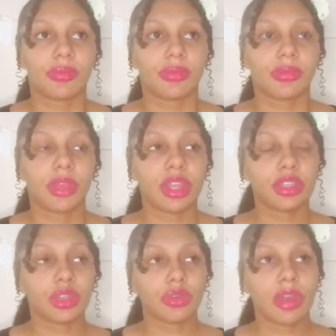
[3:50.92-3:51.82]

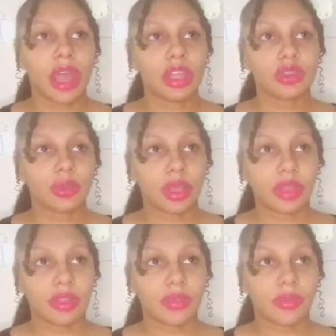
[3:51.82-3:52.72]
interact
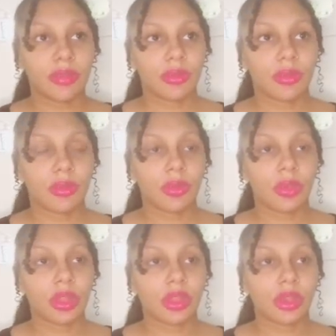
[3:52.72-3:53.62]
with
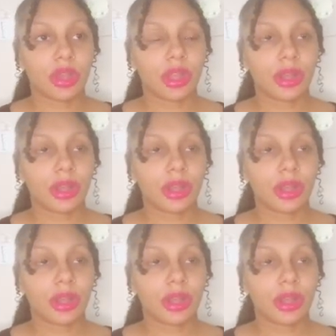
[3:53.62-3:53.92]
when you're